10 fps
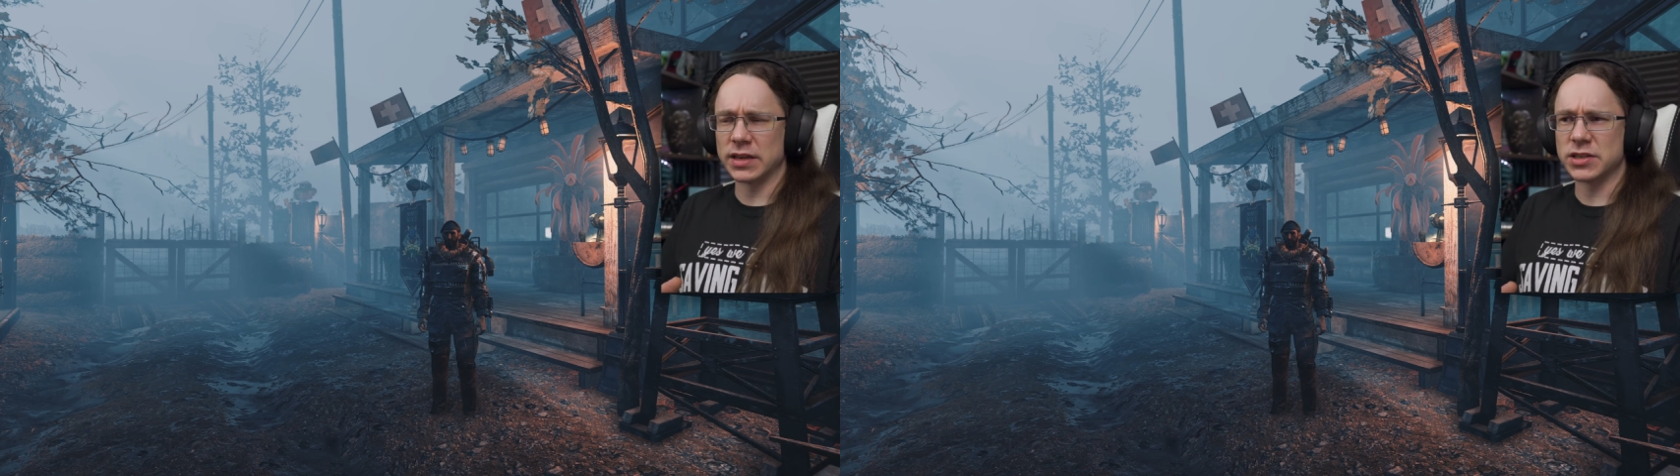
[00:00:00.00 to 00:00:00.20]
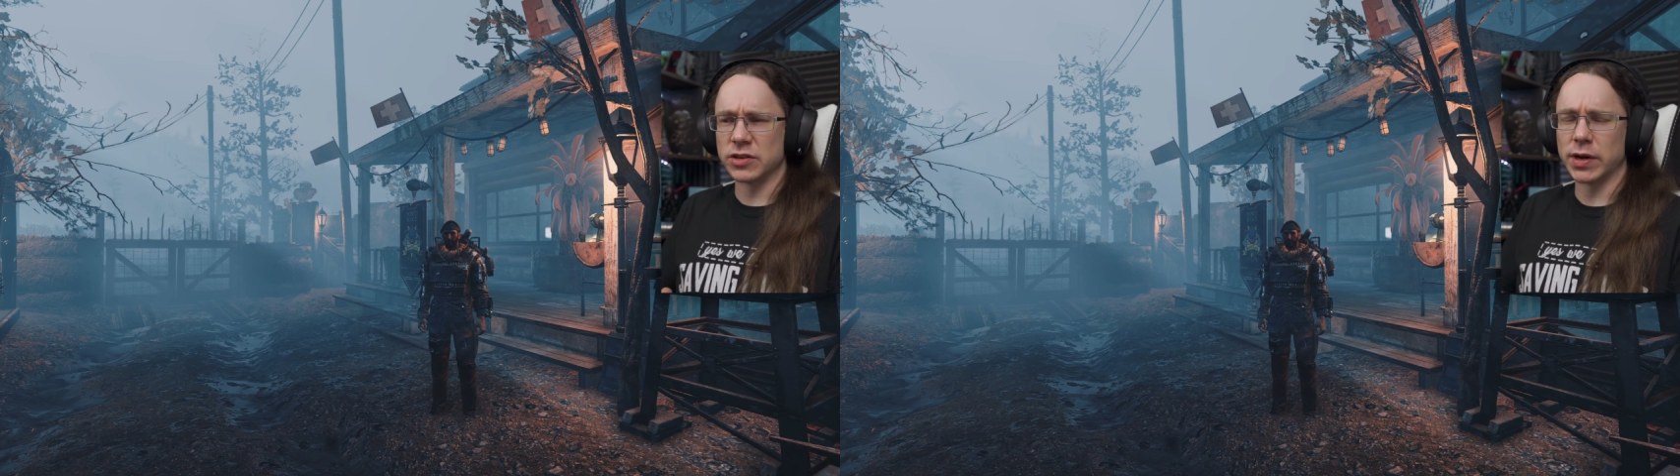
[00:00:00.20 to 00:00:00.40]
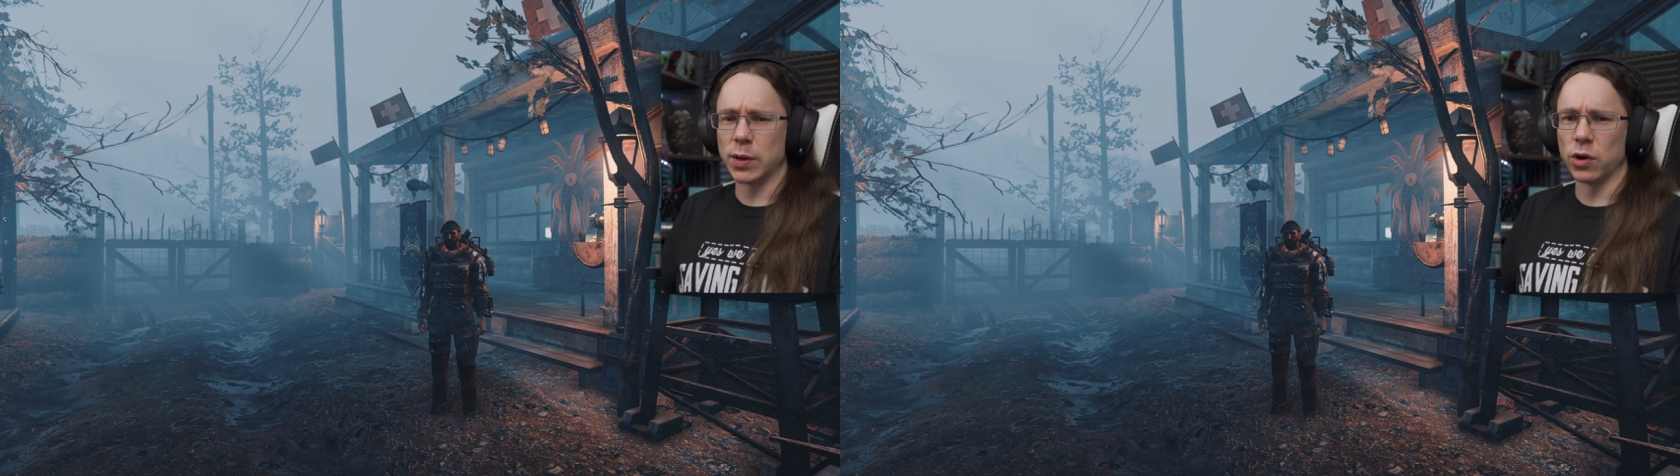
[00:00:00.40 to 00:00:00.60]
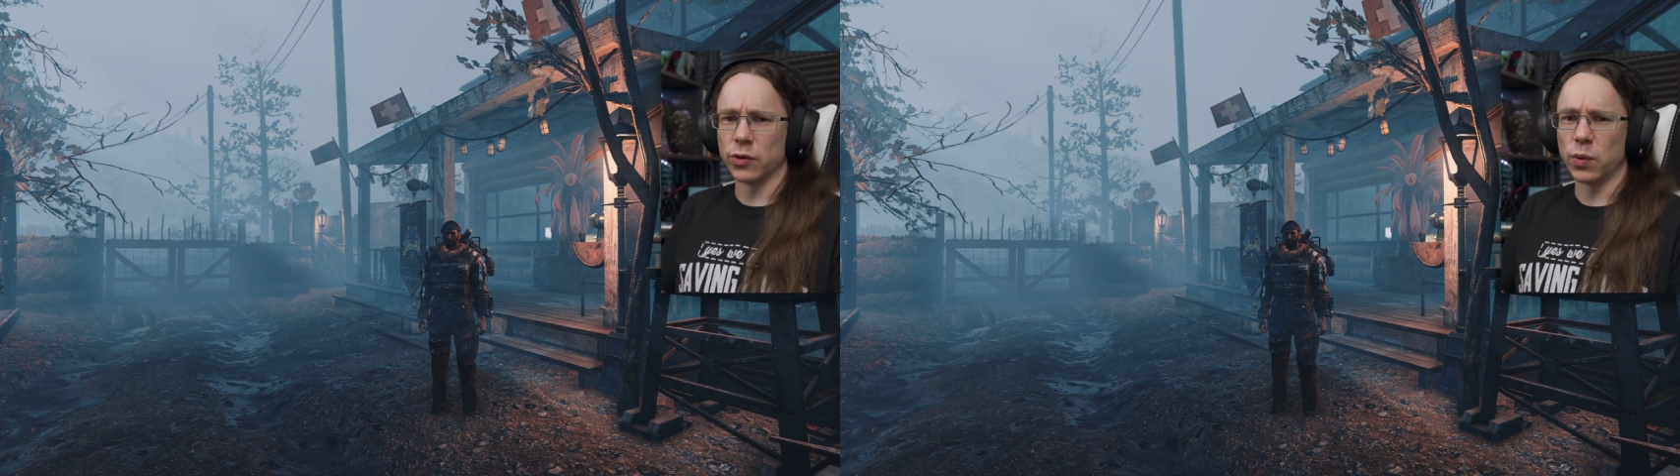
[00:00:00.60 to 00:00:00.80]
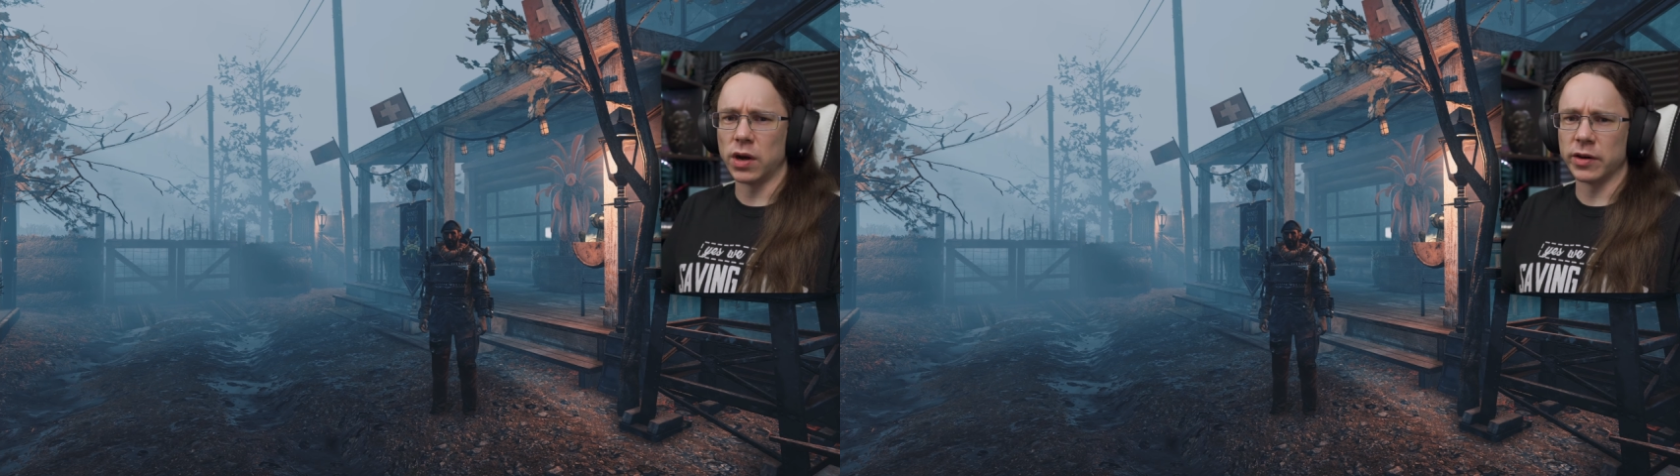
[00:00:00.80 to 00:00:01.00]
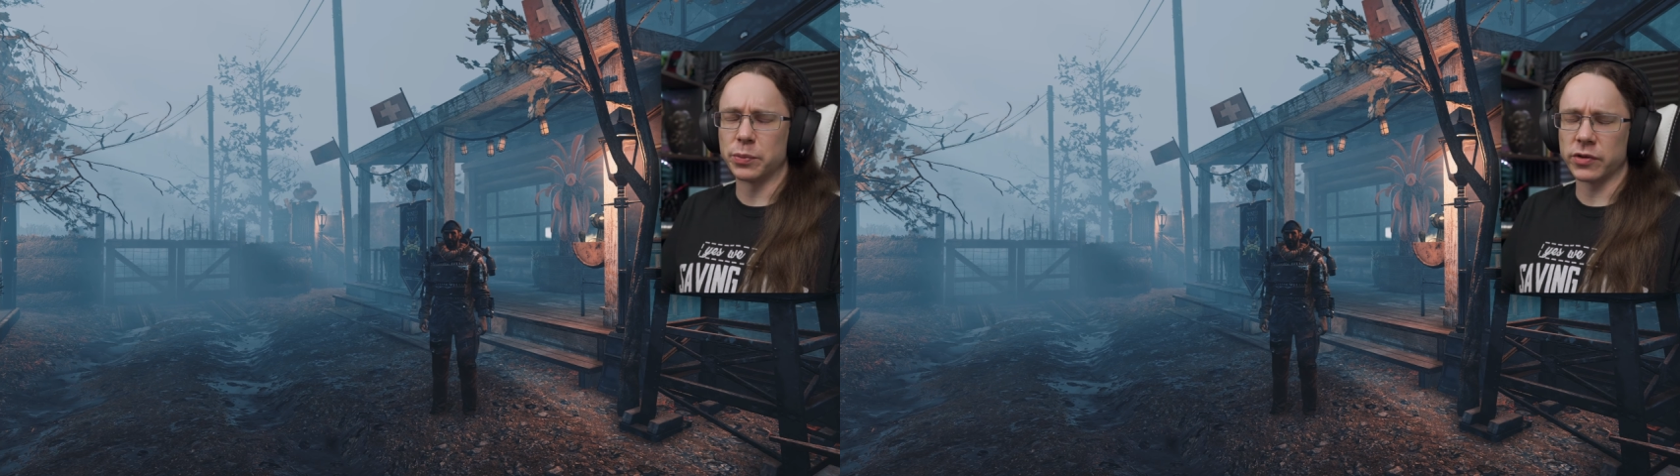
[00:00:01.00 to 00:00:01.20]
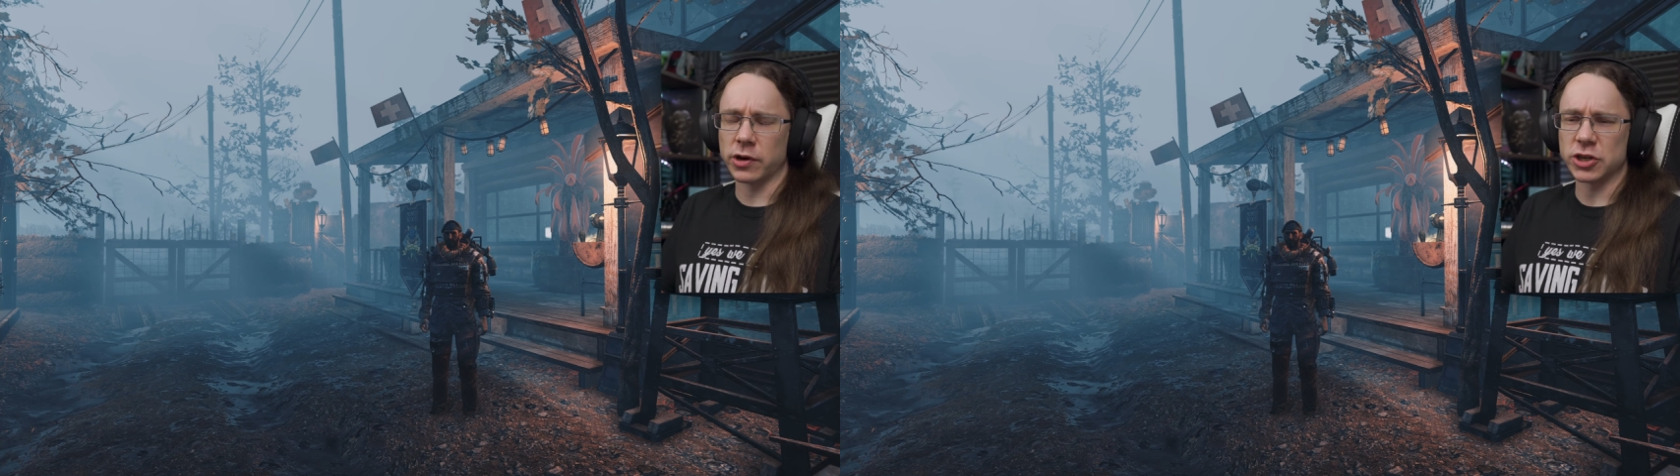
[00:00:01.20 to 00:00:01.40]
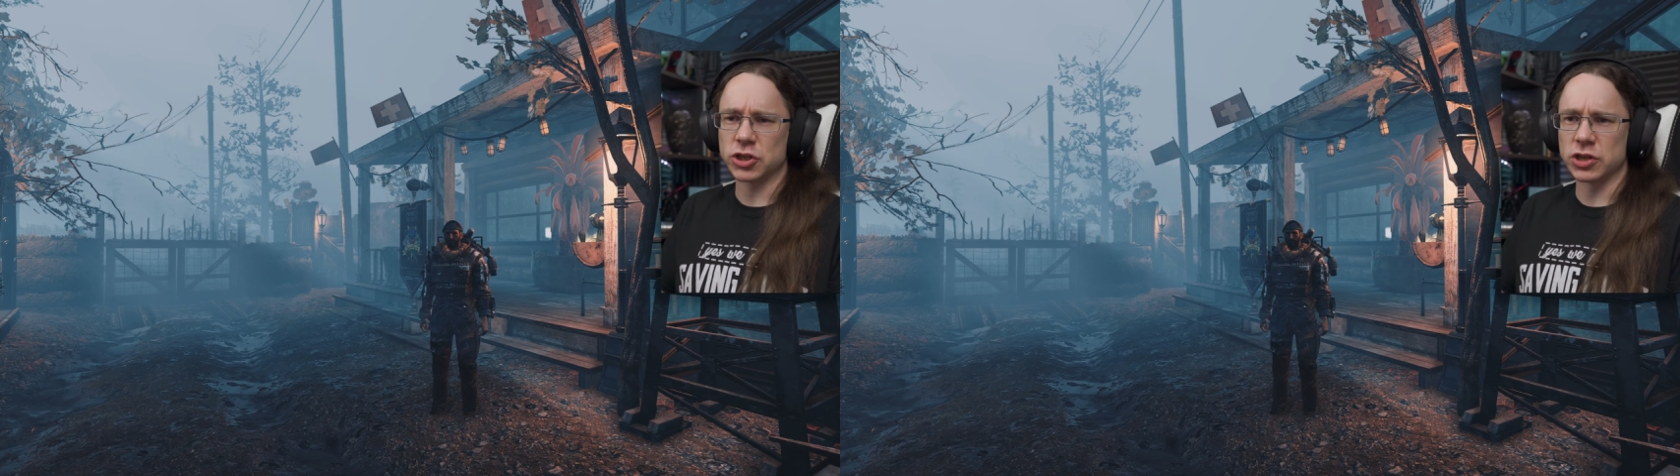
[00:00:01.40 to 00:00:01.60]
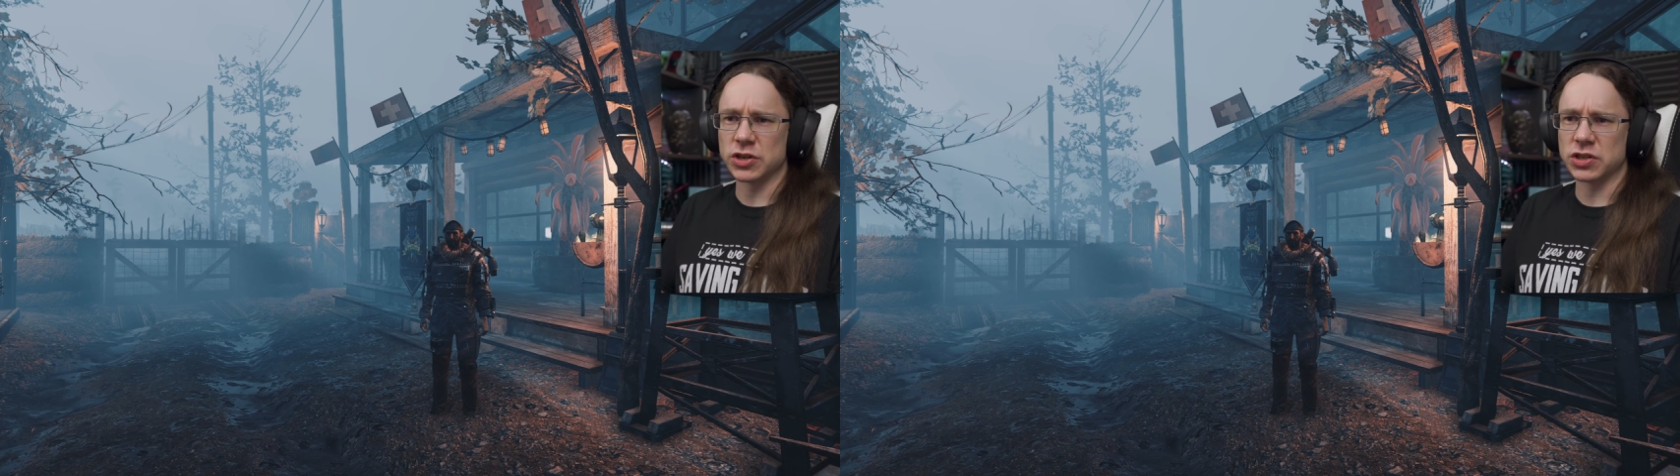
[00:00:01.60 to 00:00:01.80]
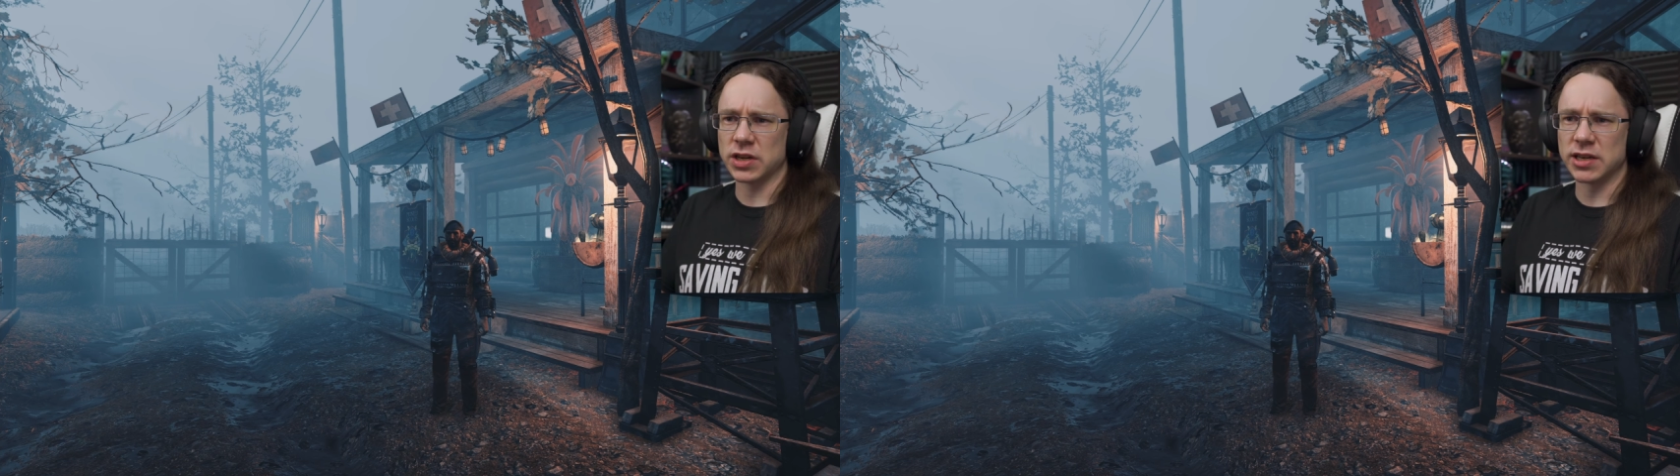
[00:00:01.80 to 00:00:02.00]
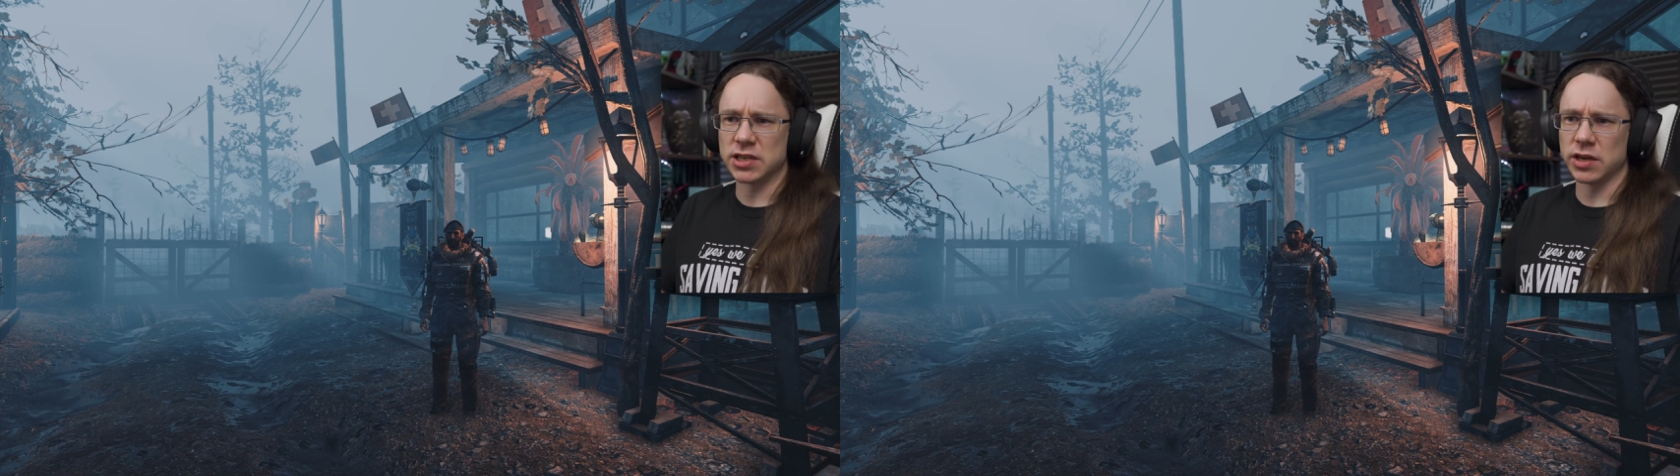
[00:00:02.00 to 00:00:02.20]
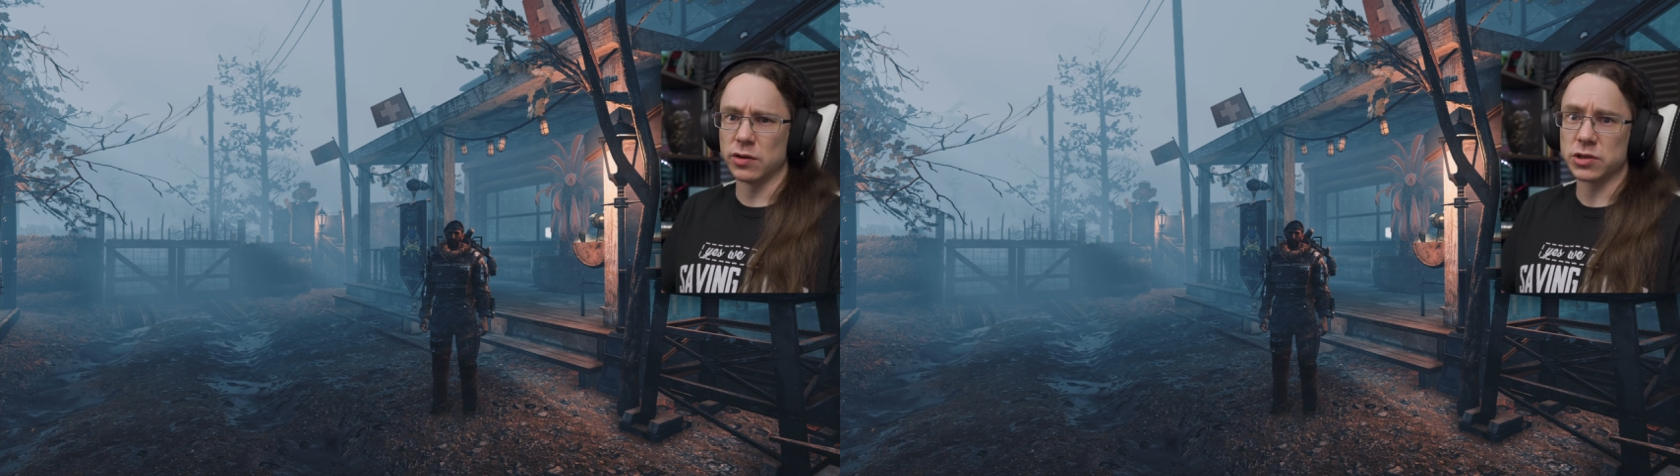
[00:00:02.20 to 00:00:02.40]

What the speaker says: is it really worthwhile if progression doesn't continue,